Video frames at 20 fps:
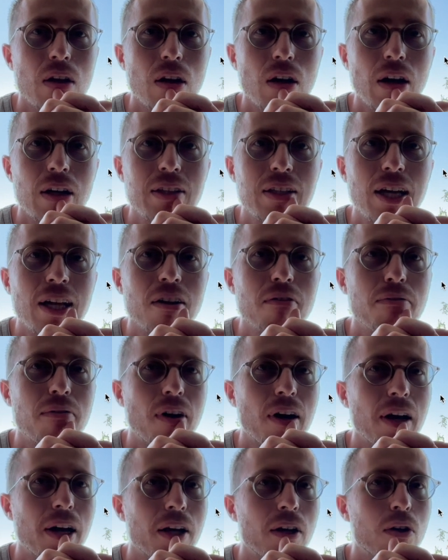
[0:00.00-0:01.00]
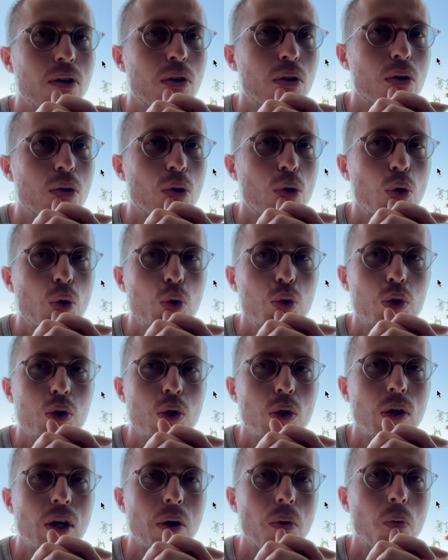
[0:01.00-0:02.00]
identifying who's
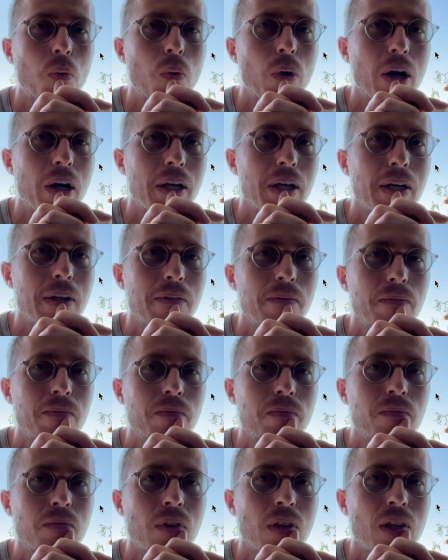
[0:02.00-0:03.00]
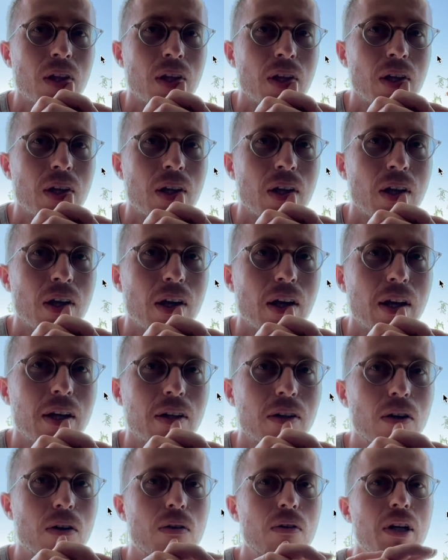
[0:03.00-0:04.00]
good at what
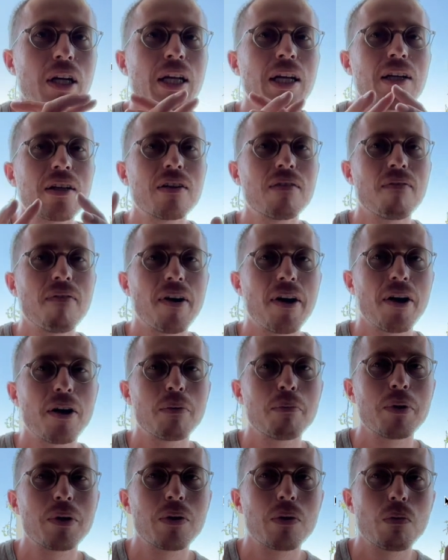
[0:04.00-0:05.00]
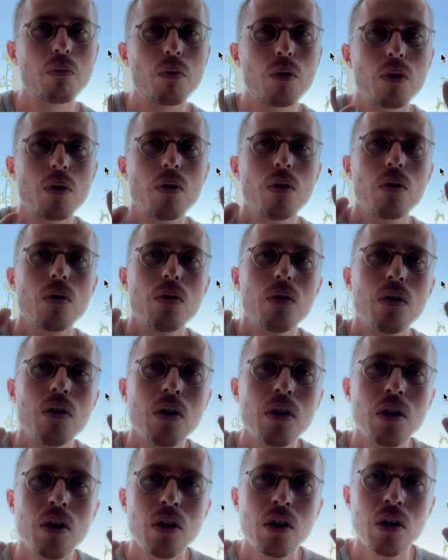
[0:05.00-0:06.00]
and creating an environment where
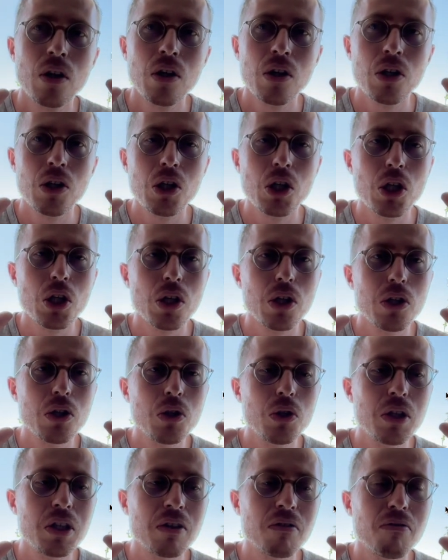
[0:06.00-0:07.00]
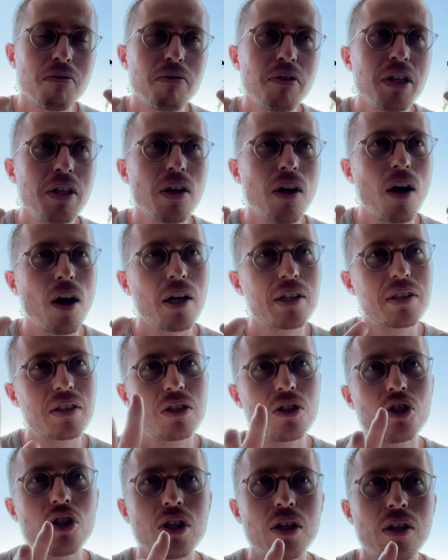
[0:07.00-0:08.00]
you can feed
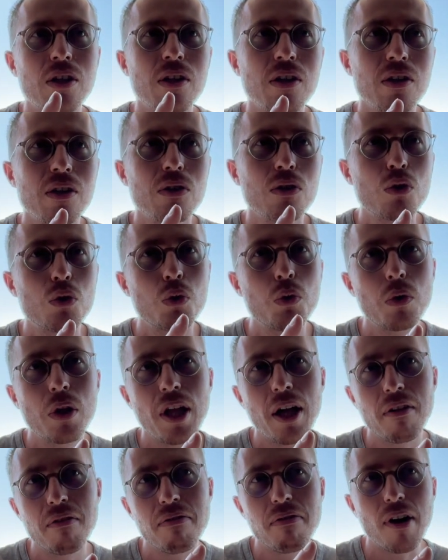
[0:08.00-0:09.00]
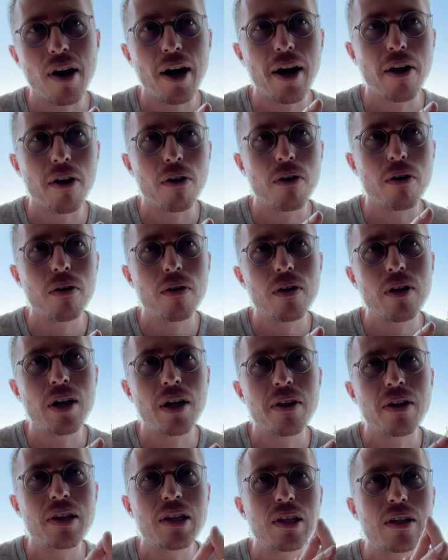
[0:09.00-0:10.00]
oxygen to that fire. And I
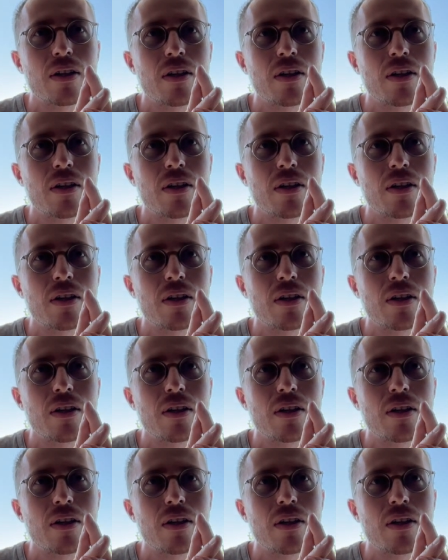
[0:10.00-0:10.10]
think